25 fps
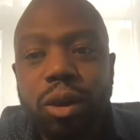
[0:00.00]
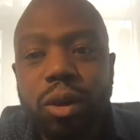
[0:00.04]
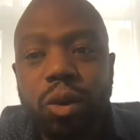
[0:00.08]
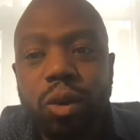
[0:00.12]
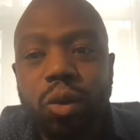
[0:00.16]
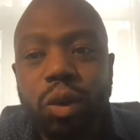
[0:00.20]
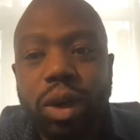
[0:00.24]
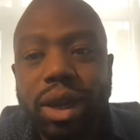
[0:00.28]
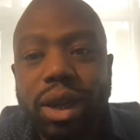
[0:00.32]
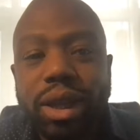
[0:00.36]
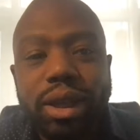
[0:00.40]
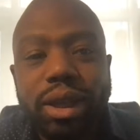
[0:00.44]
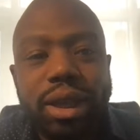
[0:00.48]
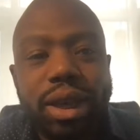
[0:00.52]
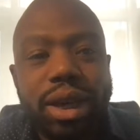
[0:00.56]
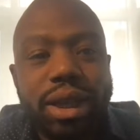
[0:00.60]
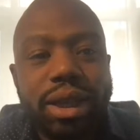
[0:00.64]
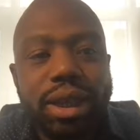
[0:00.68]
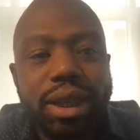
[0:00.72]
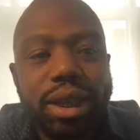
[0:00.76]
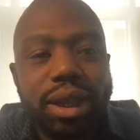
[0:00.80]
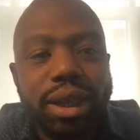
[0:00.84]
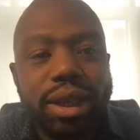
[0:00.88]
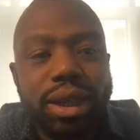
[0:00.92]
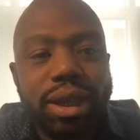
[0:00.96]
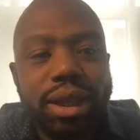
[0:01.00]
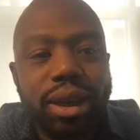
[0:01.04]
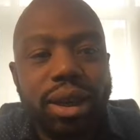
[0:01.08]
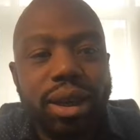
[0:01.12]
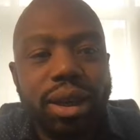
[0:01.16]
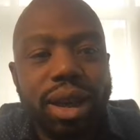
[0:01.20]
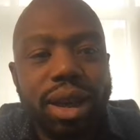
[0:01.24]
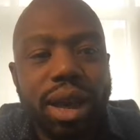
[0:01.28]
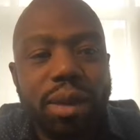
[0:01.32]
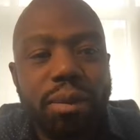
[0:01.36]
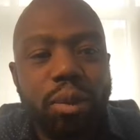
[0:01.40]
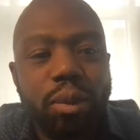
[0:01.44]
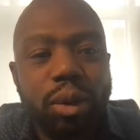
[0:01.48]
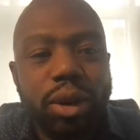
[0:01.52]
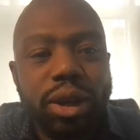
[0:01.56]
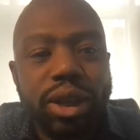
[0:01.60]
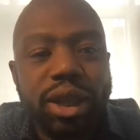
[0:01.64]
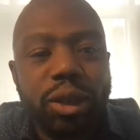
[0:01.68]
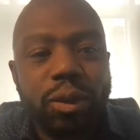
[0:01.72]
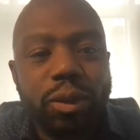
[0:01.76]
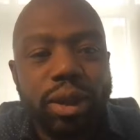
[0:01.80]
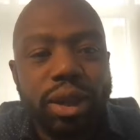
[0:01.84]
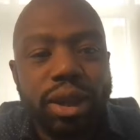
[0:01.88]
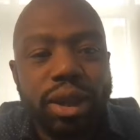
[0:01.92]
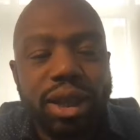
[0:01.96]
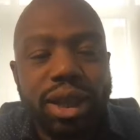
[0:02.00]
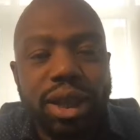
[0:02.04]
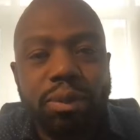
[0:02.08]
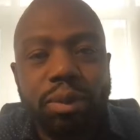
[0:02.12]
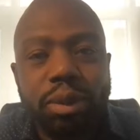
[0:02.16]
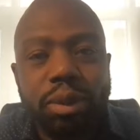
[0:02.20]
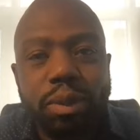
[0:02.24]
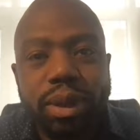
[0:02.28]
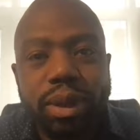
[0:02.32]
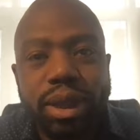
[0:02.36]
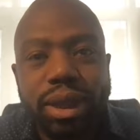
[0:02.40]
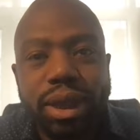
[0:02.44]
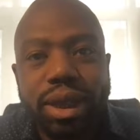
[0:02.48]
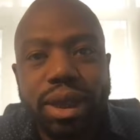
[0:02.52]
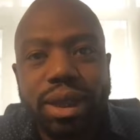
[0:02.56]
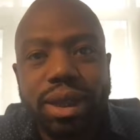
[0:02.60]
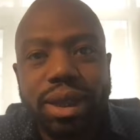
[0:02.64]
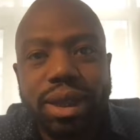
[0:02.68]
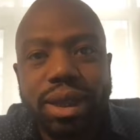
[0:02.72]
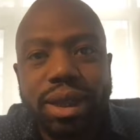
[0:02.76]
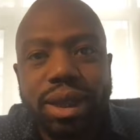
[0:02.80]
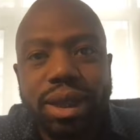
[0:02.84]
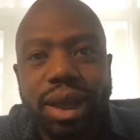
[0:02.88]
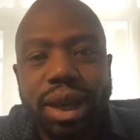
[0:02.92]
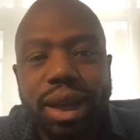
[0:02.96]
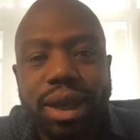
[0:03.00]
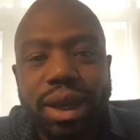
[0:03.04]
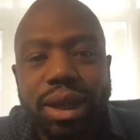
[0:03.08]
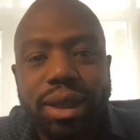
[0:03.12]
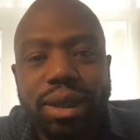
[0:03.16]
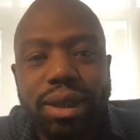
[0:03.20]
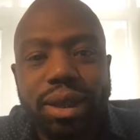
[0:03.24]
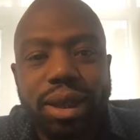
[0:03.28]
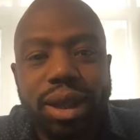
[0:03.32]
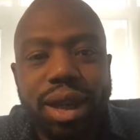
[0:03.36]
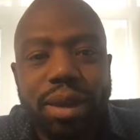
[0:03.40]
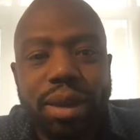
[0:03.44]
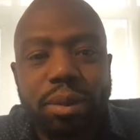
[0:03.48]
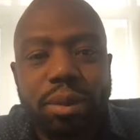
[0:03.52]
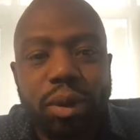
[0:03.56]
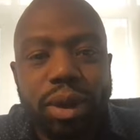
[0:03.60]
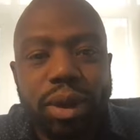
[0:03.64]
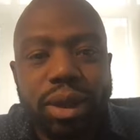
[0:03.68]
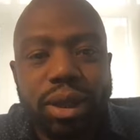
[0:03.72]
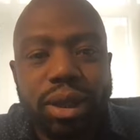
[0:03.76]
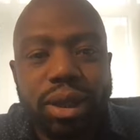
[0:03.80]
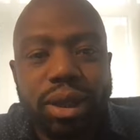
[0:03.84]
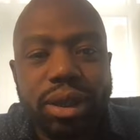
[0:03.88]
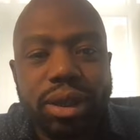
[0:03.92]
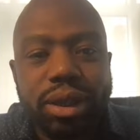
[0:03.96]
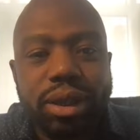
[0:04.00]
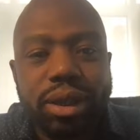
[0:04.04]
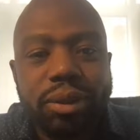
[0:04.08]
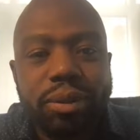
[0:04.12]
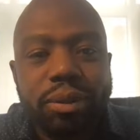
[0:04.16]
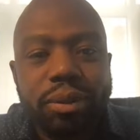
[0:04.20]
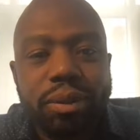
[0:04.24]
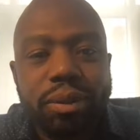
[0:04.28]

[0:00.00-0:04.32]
Ready does this in collaboration with the Implementation Science Collaboration,